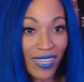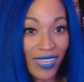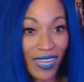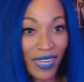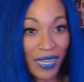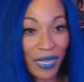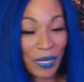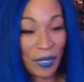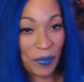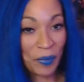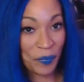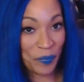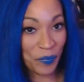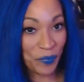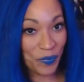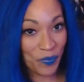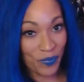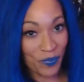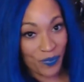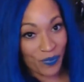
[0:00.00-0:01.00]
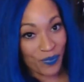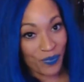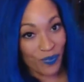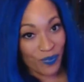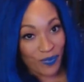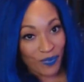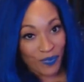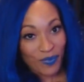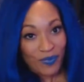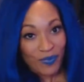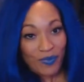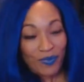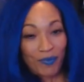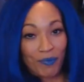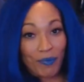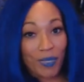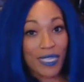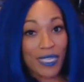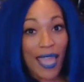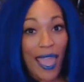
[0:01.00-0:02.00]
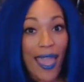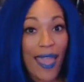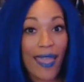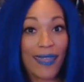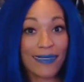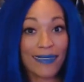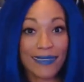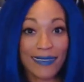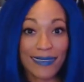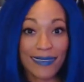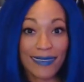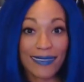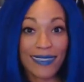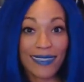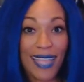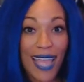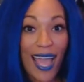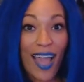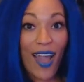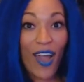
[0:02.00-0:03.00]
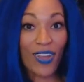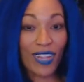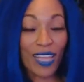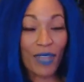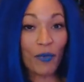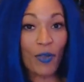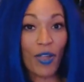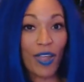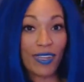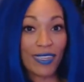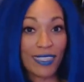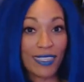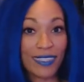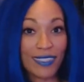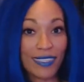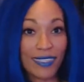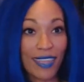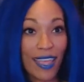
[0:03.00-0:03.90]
Um, but yeah, all I want is a